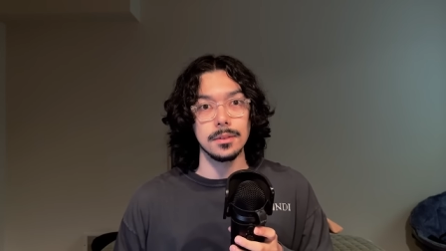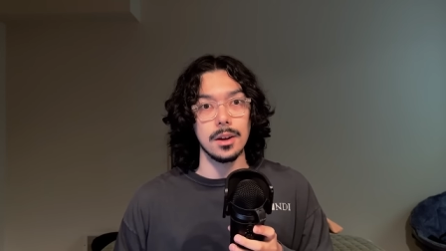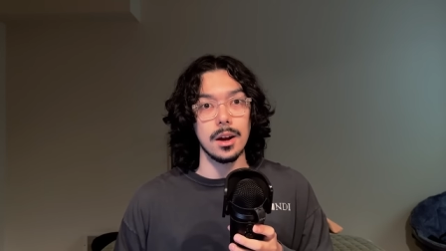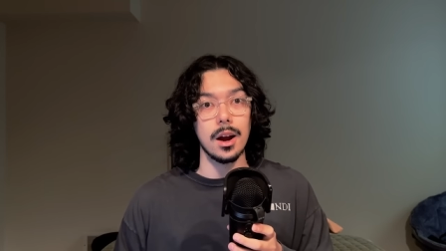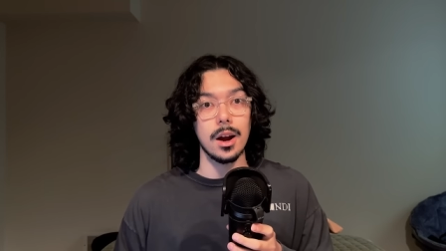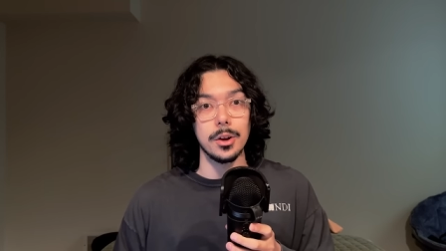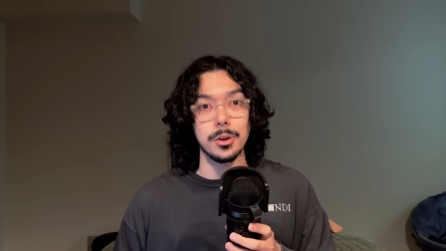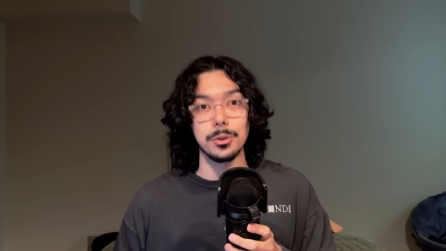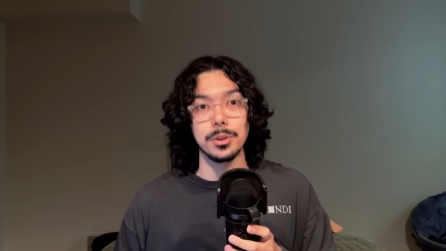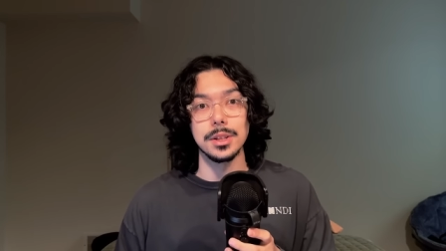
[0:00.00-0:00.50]

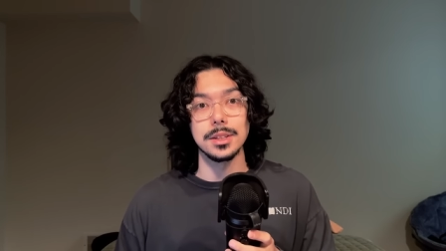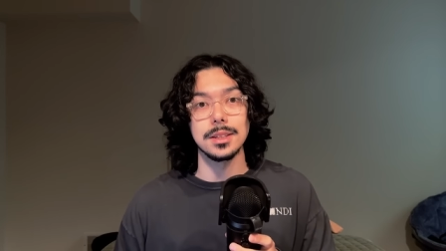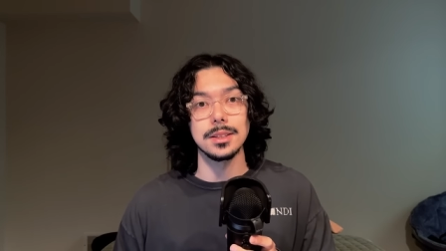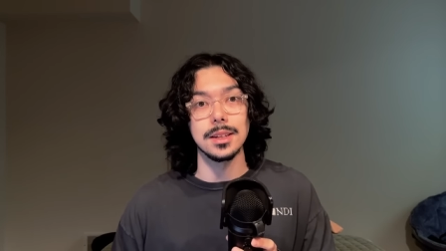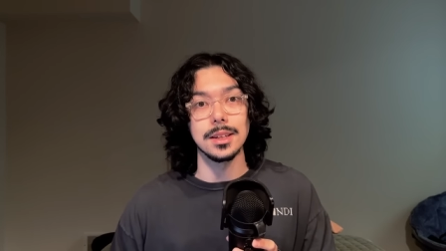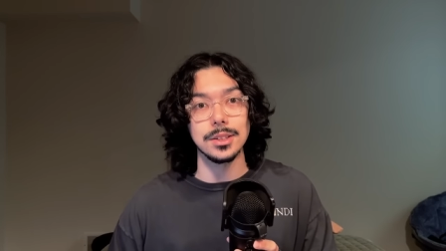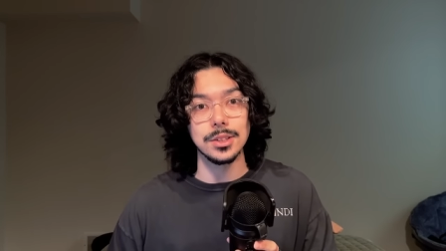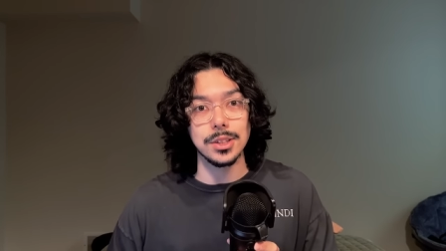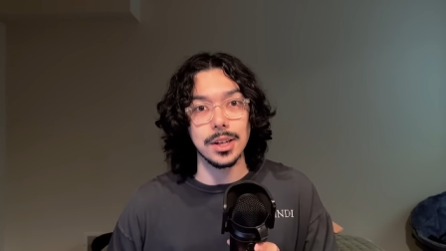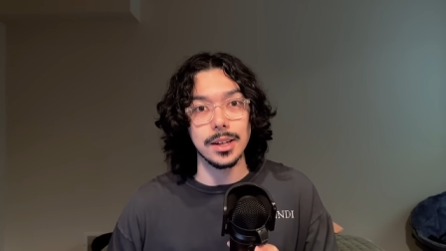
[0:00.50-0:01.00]
are you
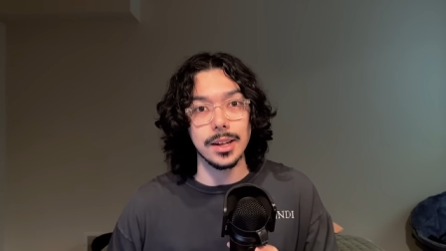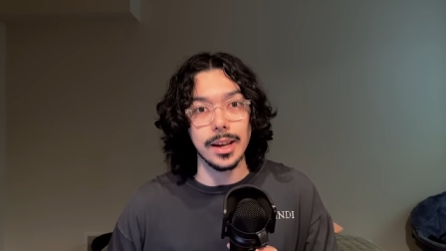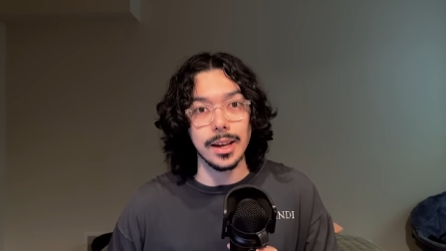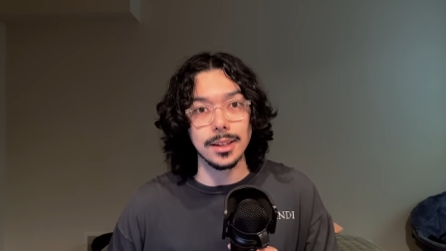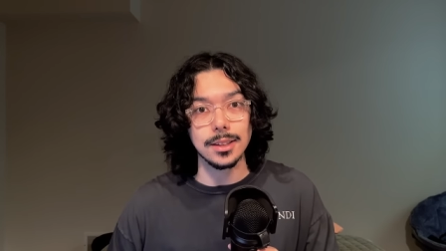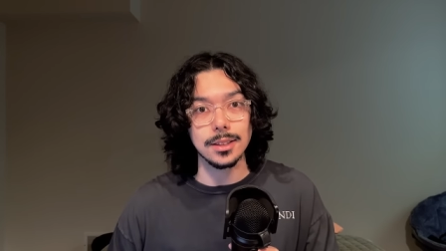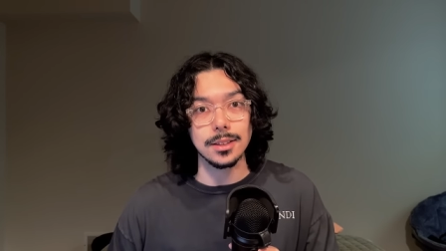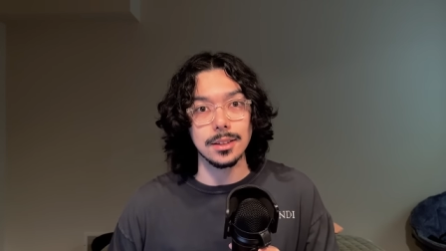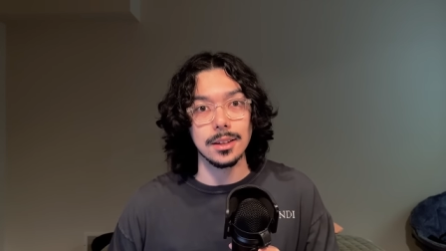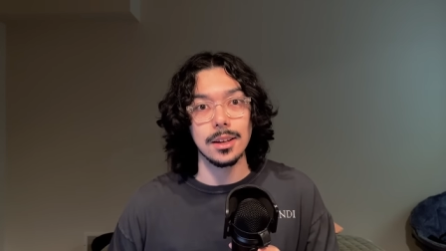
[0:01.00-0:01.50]
listening, Gen
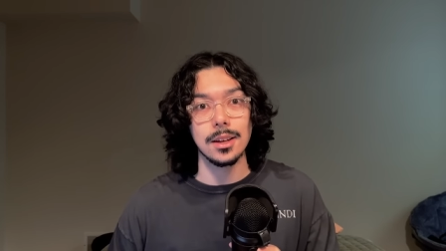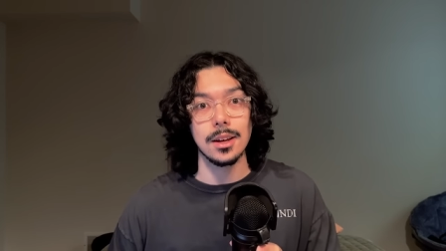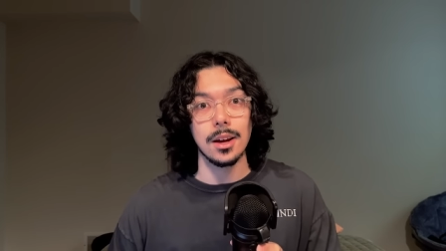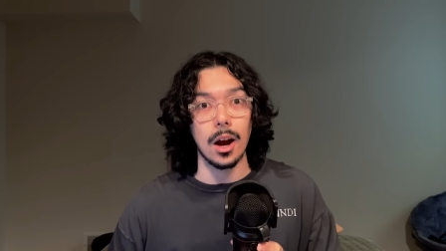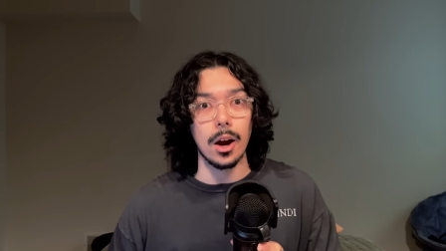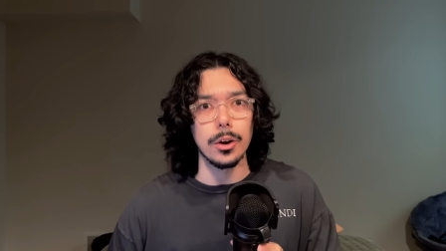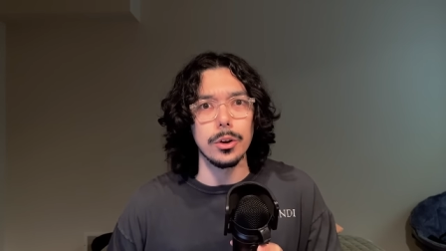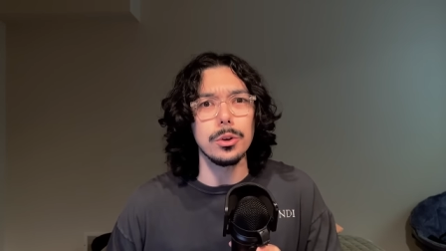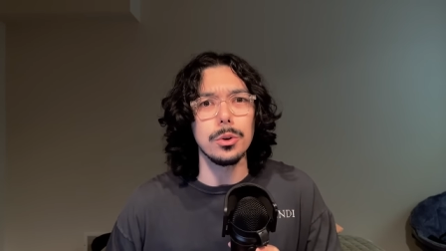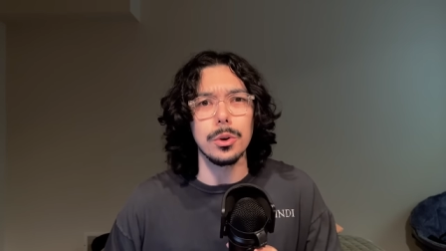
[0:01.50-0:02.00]
X?
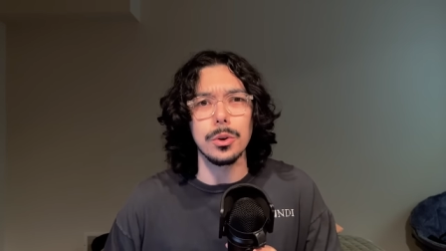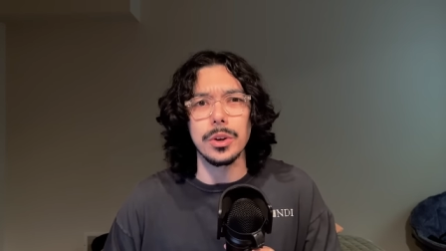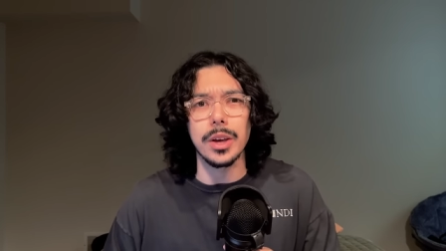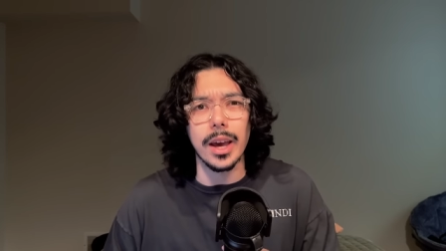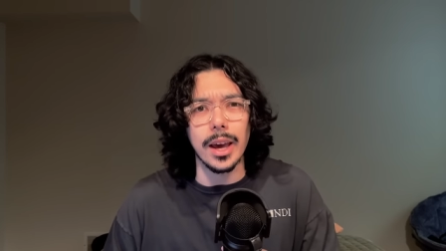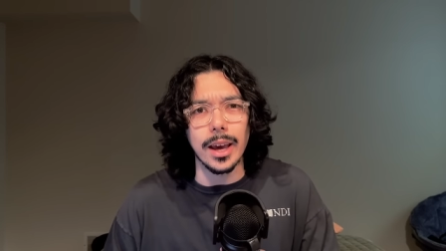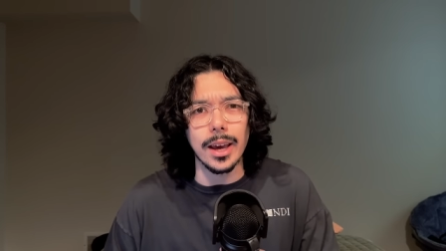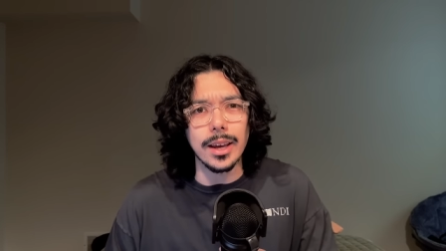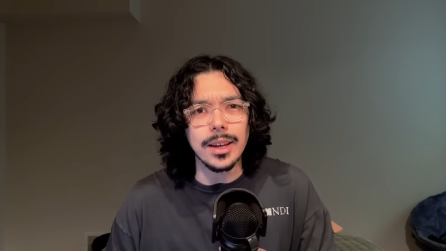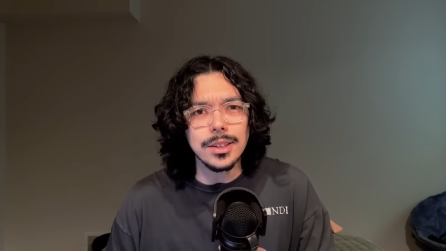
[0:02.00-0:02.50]
Are you
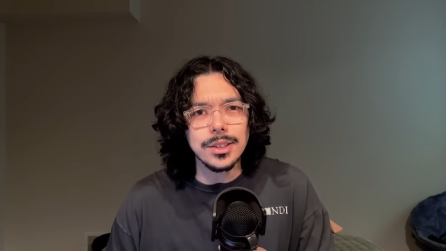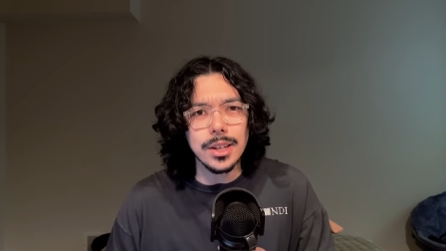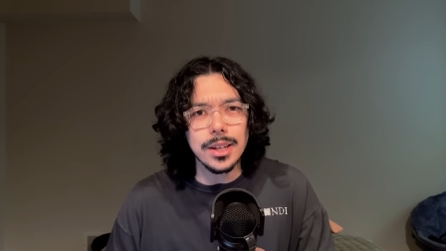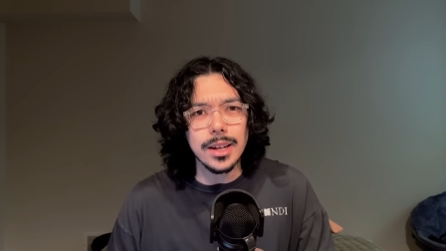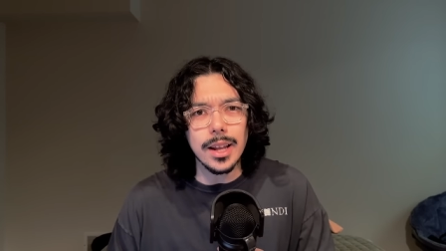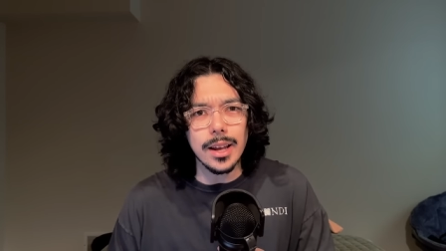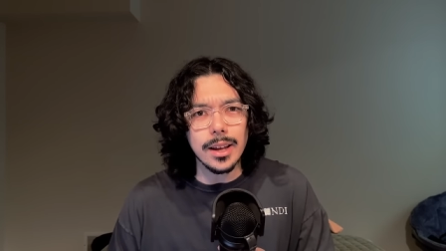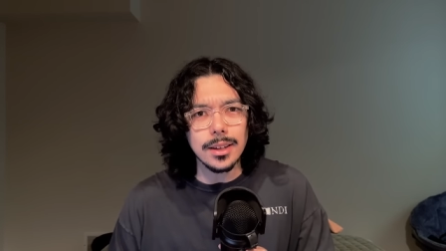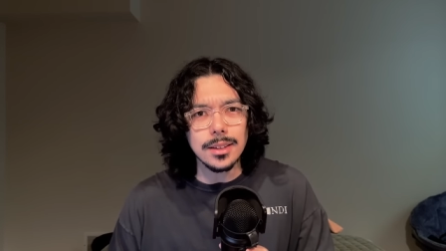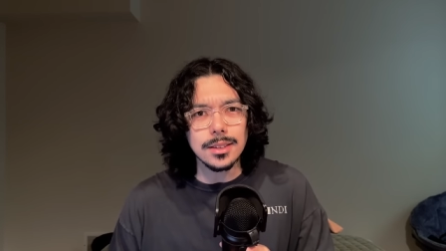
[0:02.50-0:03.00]
okay, Gen
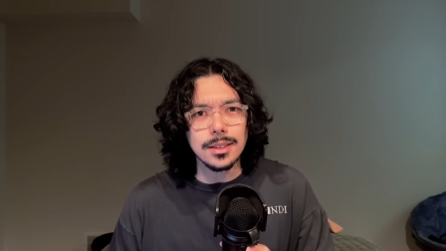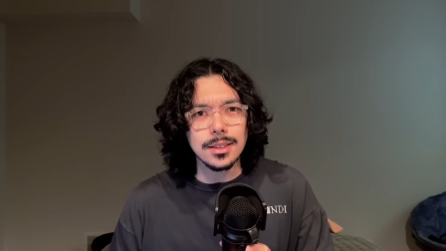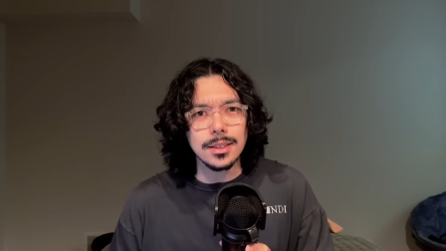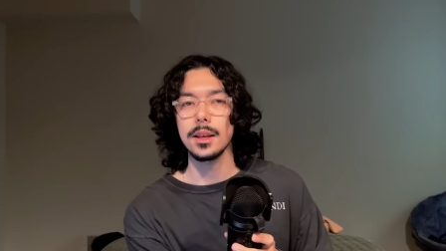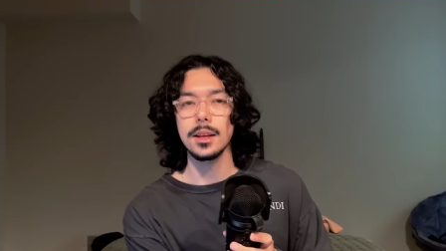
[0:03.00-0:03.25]
X?